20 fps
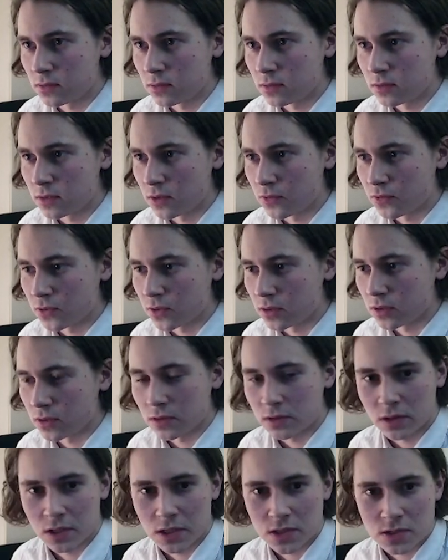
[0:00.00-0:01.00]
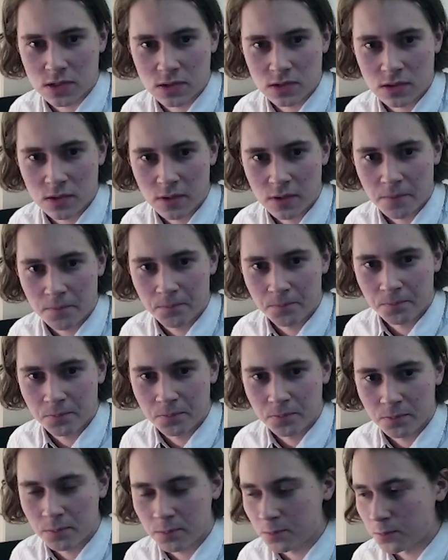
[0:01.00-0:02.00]
definitely less
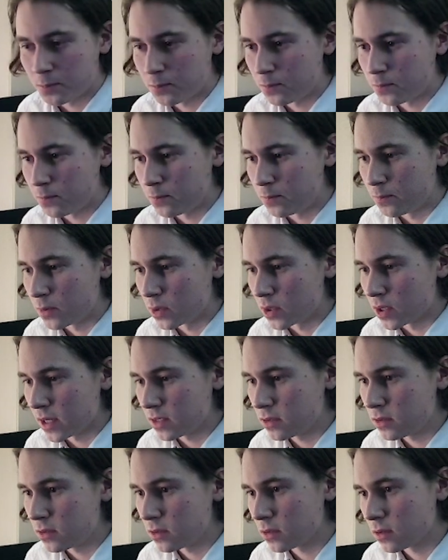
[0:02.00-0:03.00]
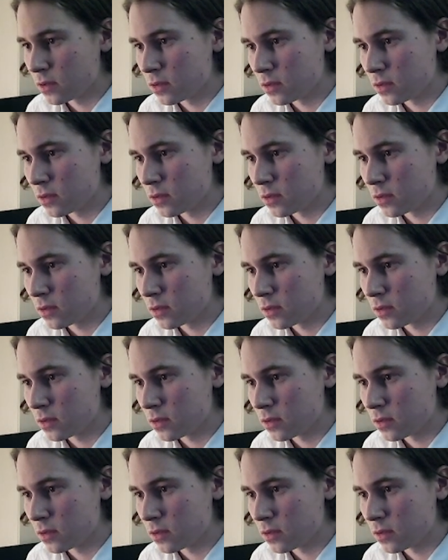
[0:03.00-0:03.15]
bright,